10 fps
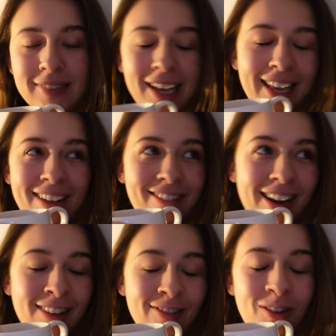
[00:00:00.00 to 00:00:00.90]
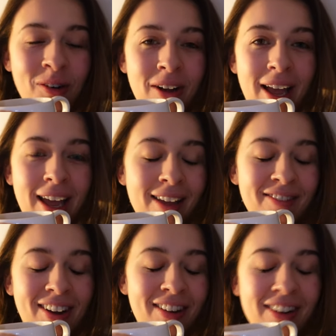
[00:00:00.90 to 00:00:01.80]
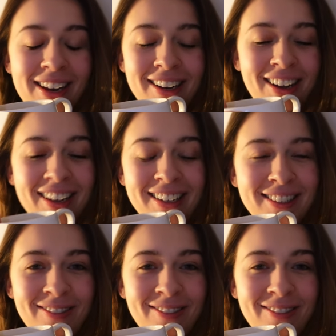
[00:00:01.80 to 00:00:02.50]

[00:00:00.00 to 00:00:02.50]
and get ready for a very nice